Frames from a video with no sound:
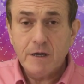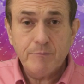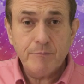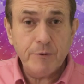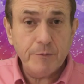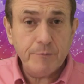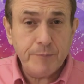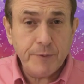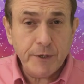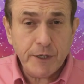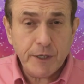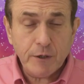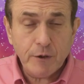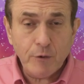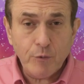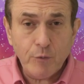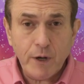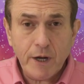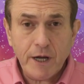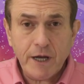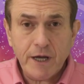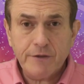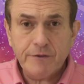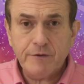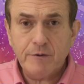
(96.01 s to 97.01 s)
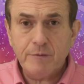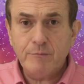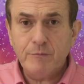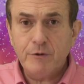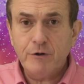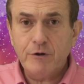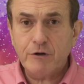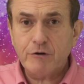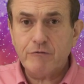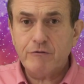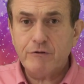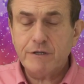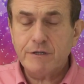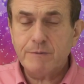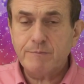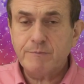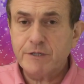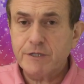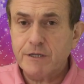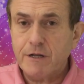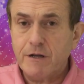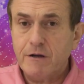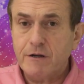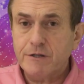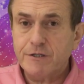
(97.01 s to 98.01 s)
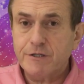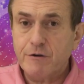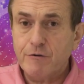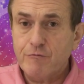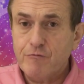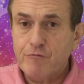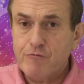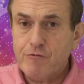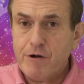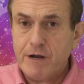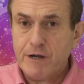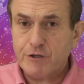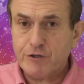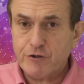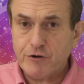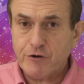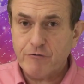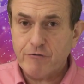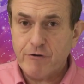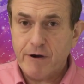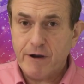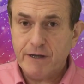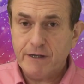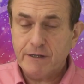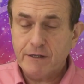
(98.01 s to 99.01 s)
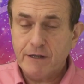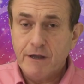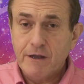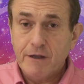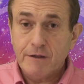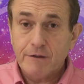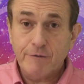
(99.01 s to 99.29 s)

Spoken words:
but be aware that Mercury starts a retrograde,